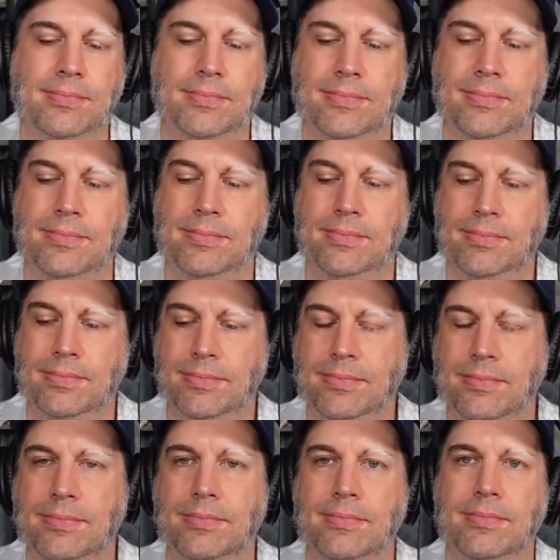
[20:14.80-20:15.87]

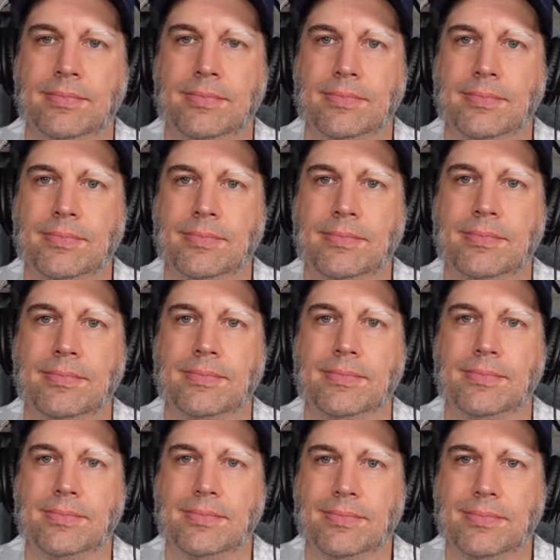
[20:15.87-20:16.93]

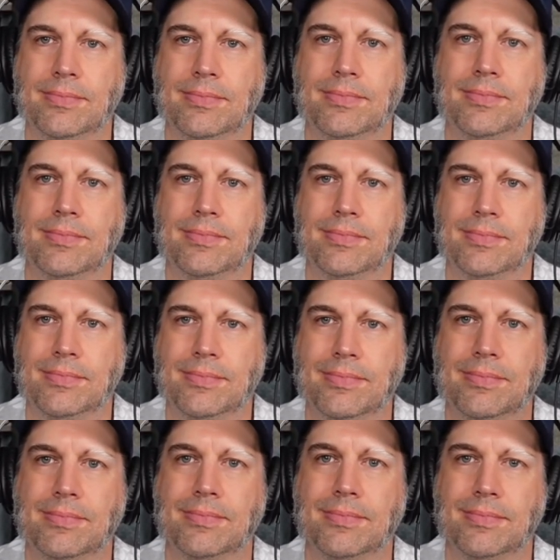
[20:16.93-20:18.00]

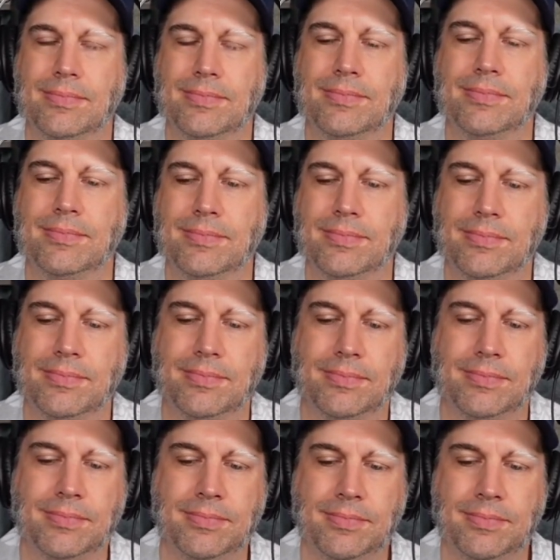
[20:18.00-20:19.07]

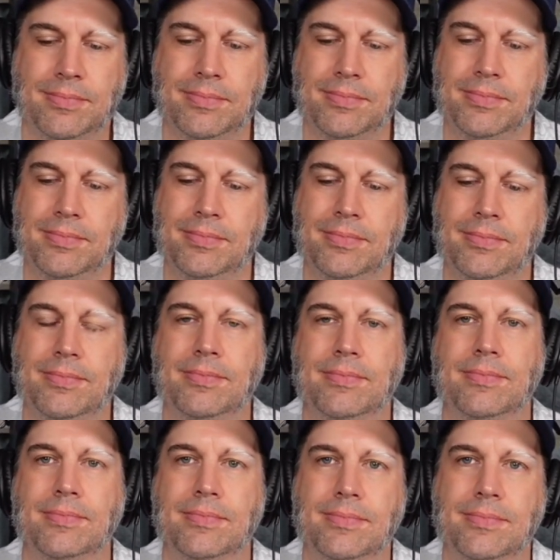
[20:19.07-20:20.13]

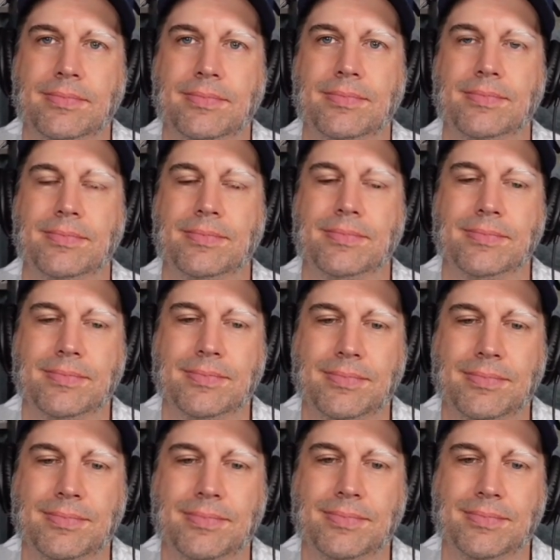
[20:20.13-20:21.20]

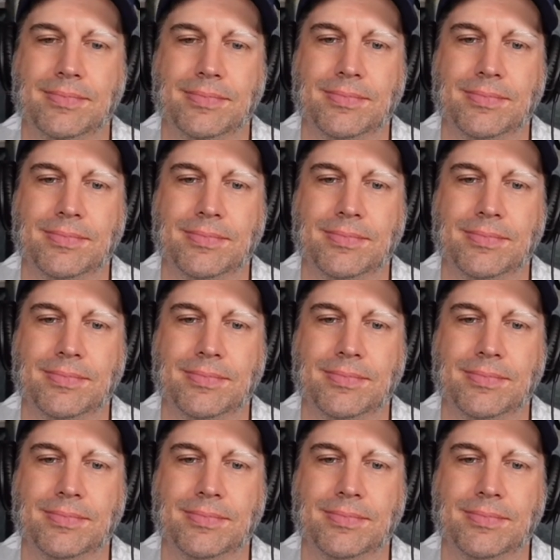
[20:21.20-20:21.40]
(silent)